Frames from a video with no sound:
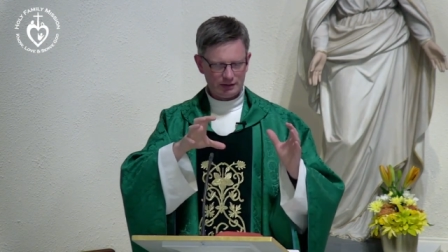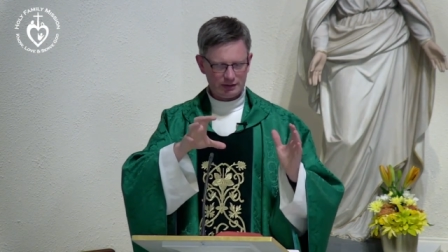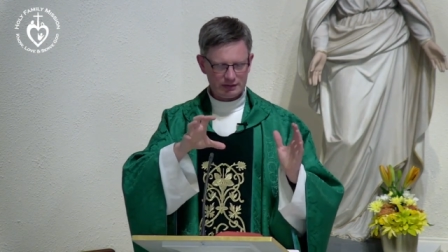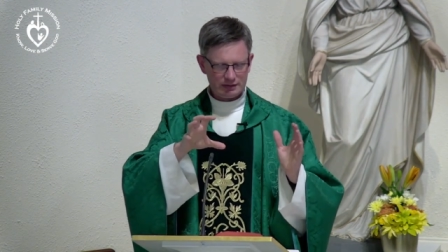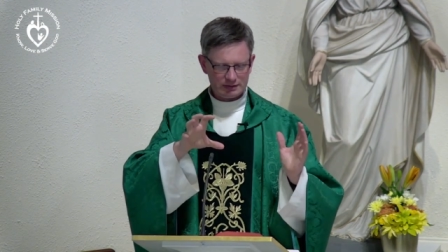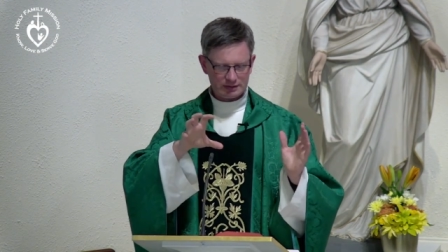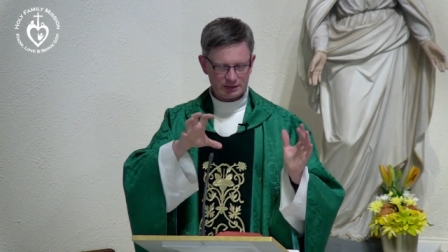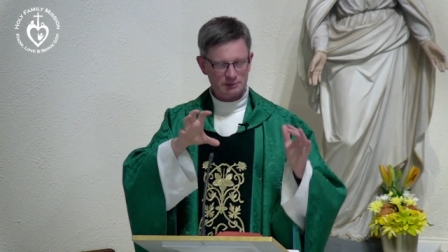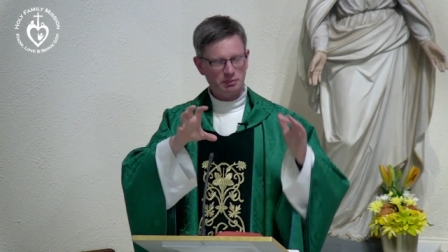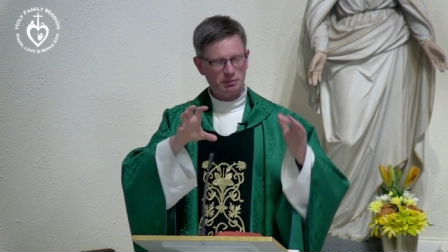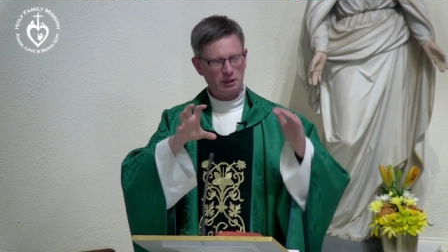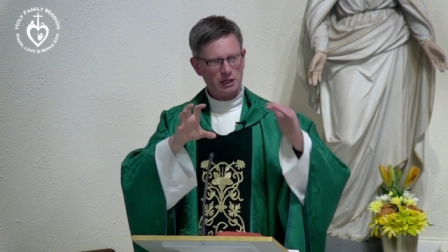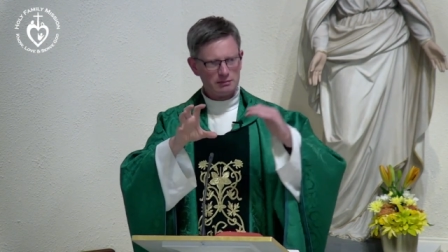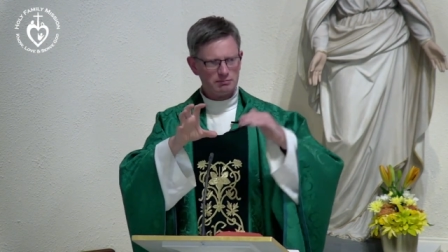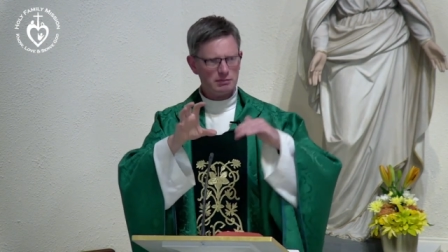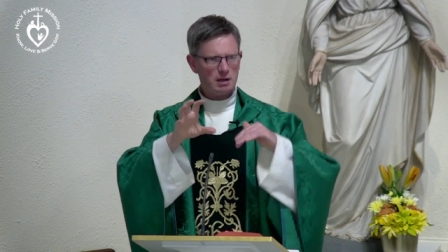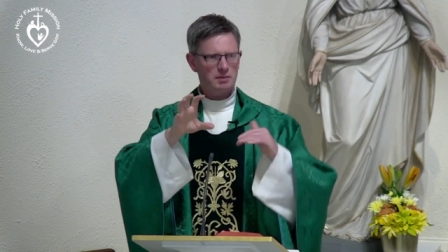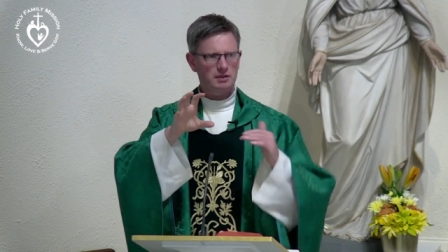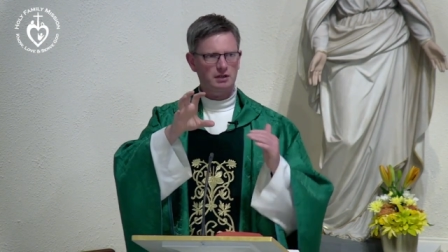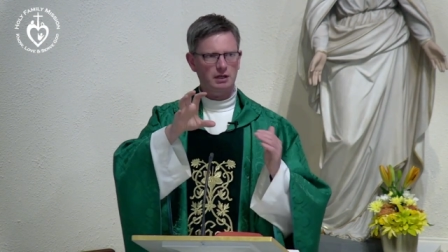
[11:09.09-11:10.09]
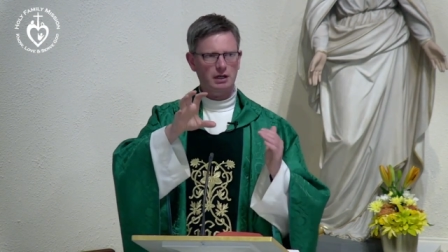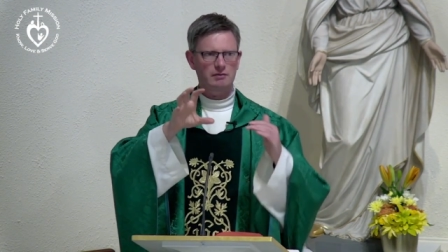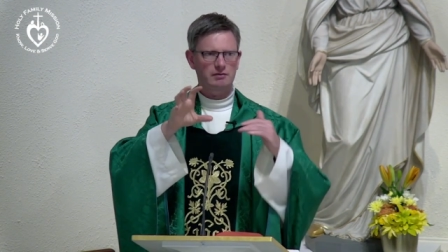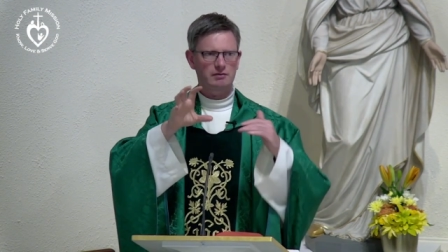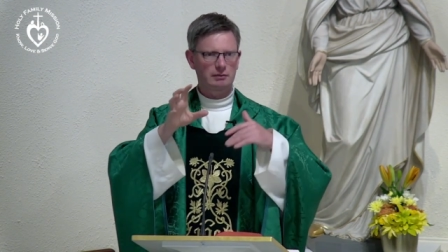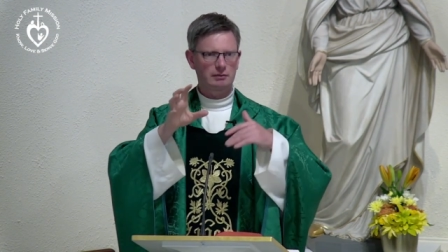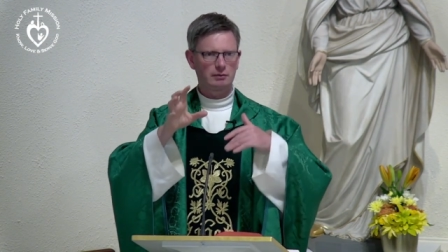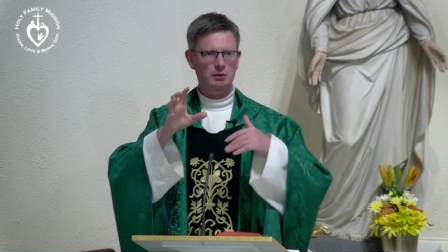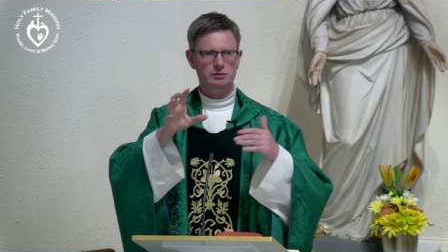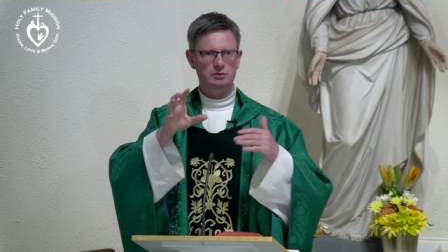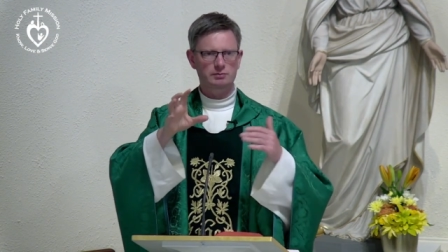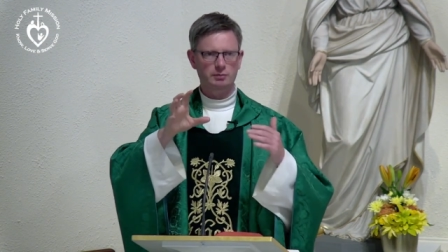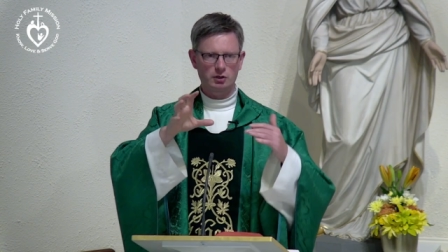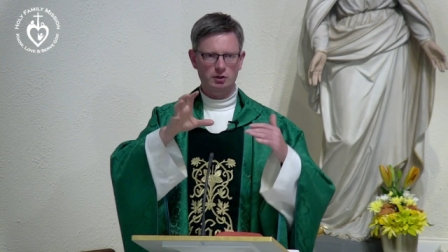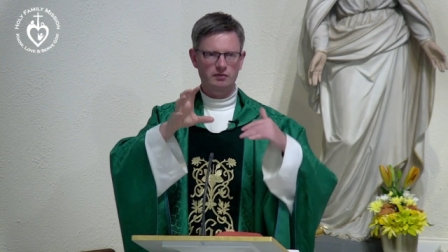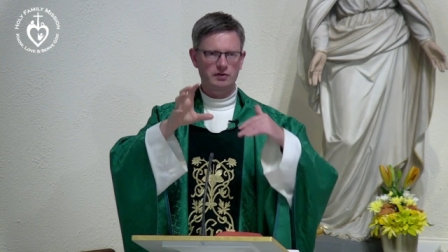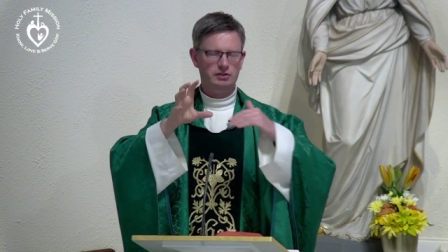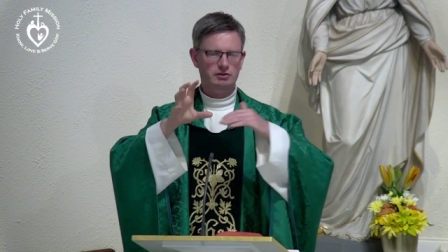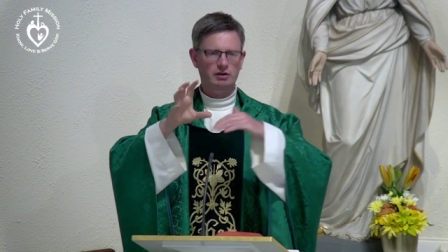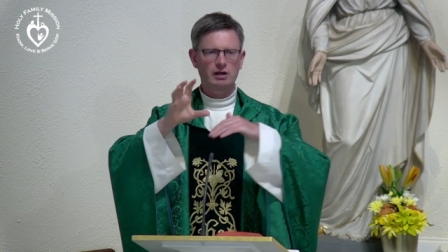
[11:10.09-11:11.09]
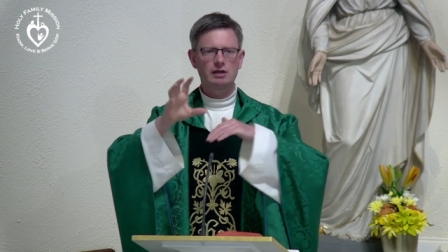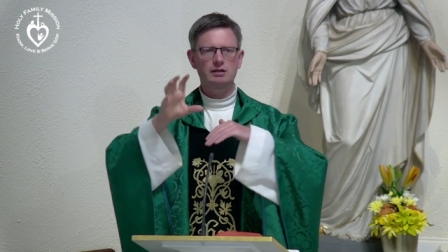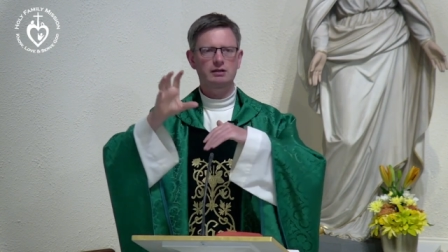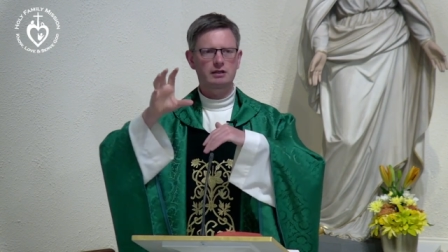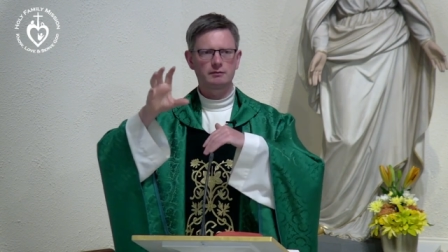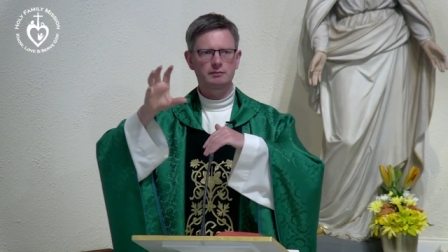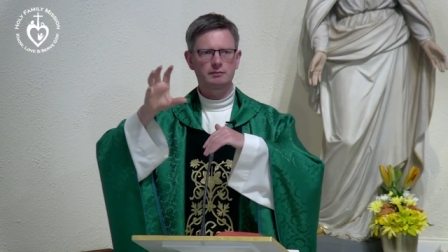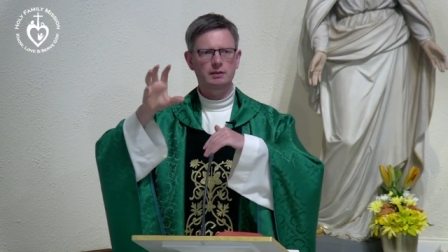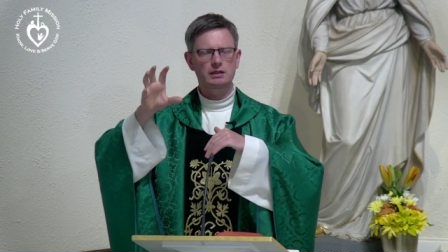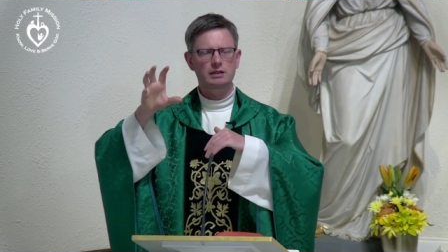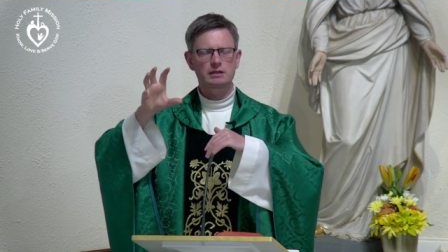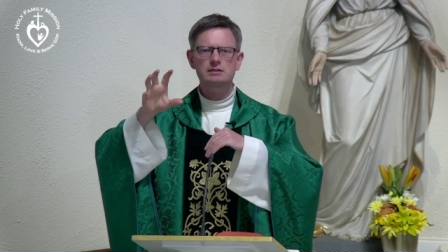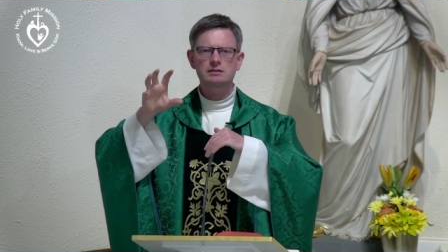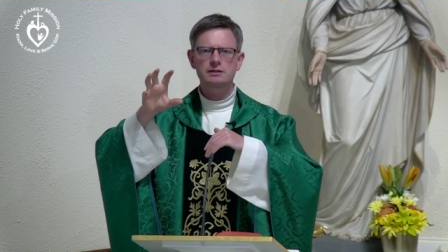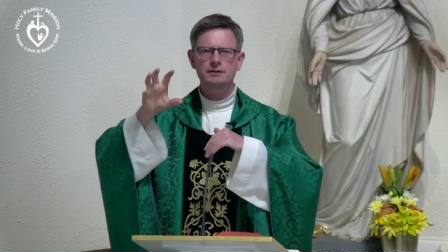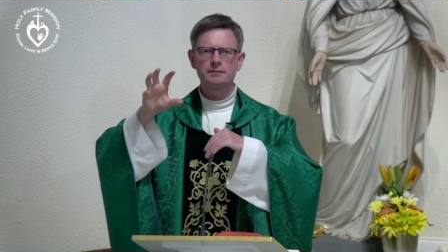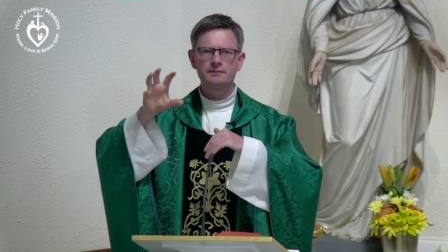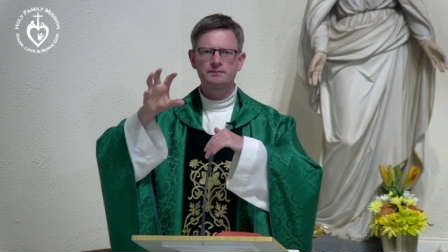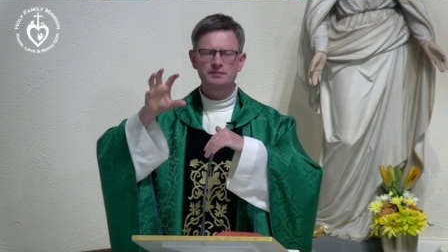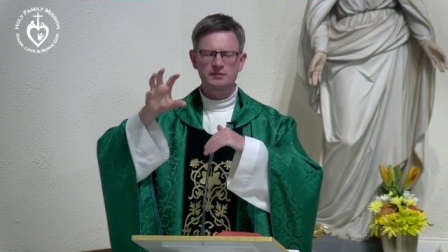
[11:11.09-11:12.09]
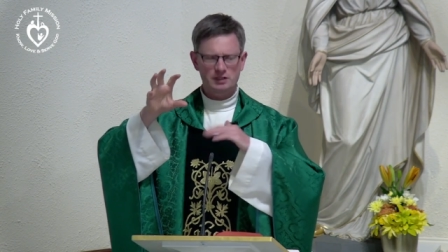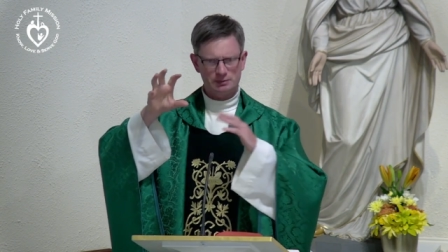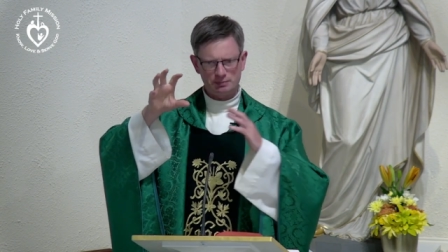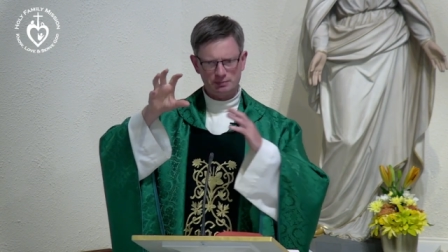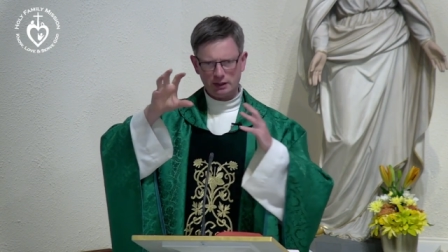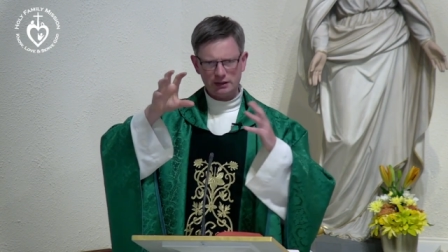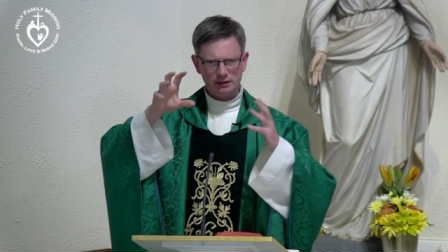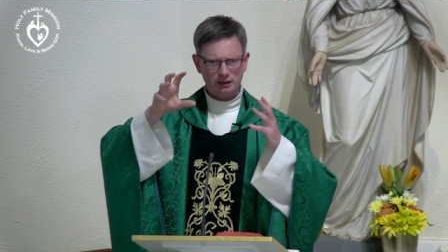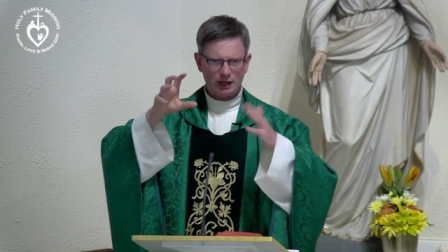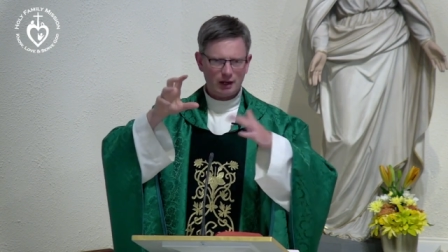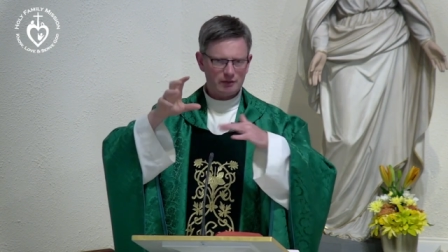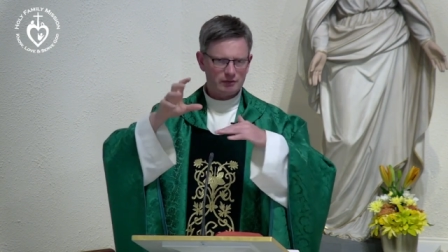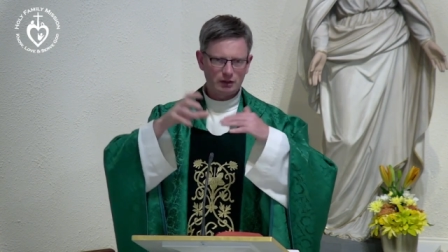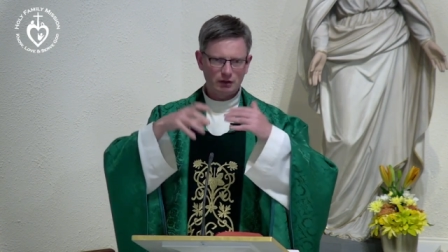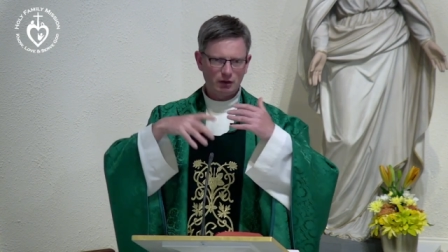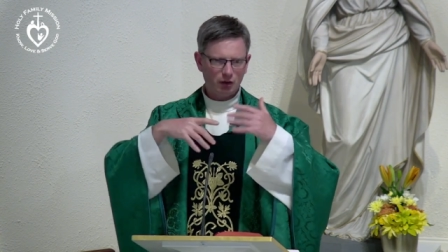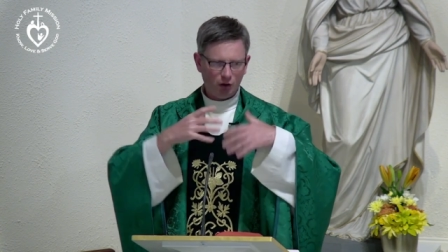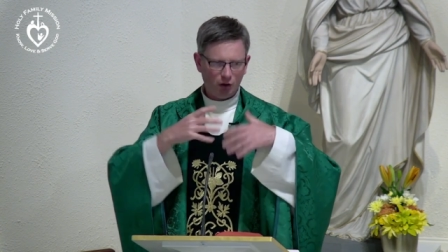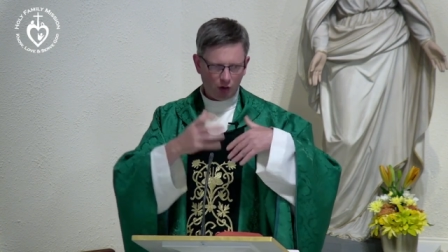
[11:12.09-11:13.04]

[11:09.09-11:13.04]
despite maybe not having the most perfect or healthy of bodies, despite not having